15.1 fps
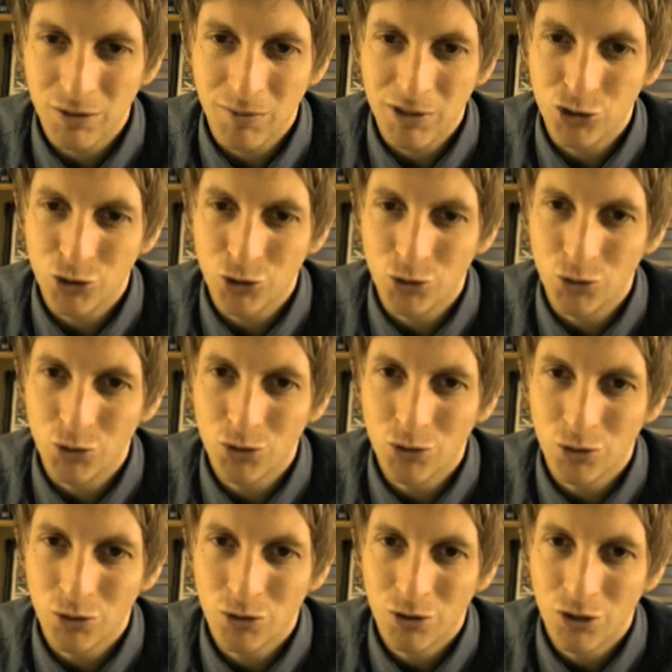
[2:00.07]
be two
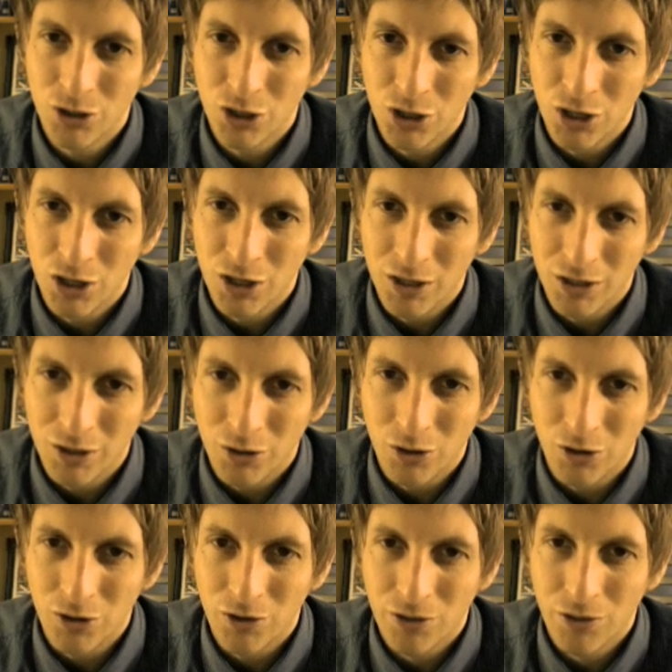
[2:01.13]

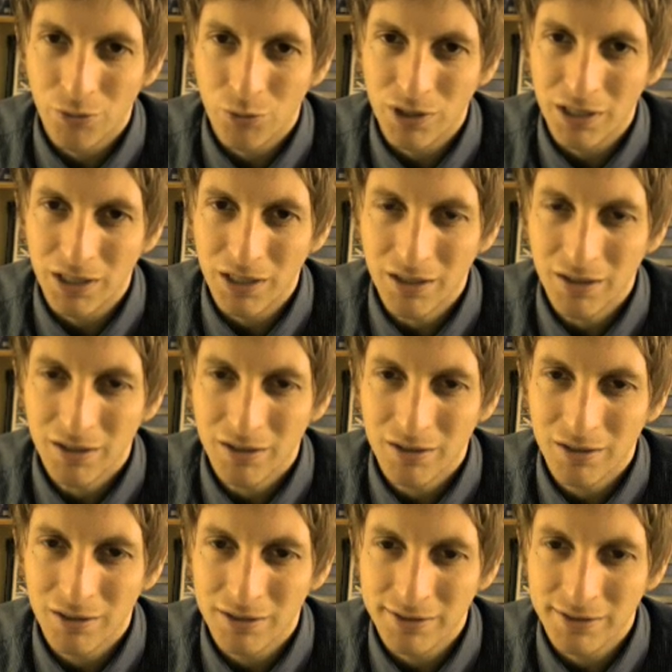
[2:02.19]
or three.
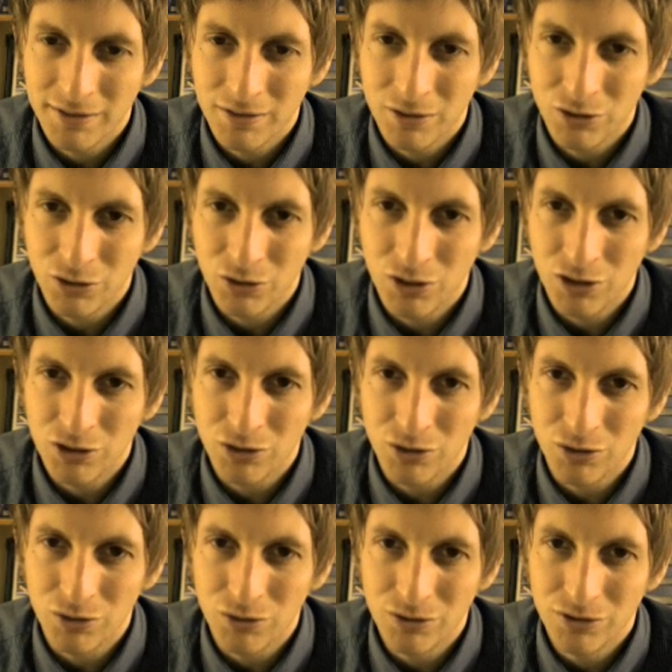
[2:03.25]
You can
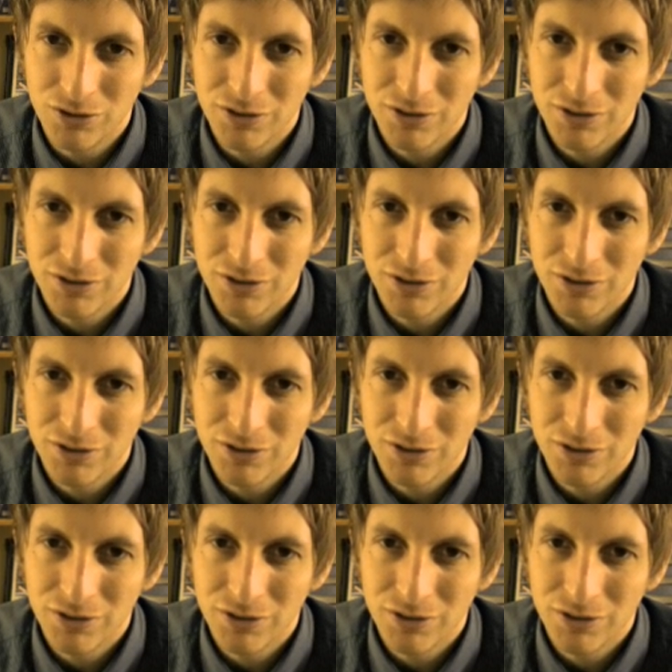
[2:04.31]
choose.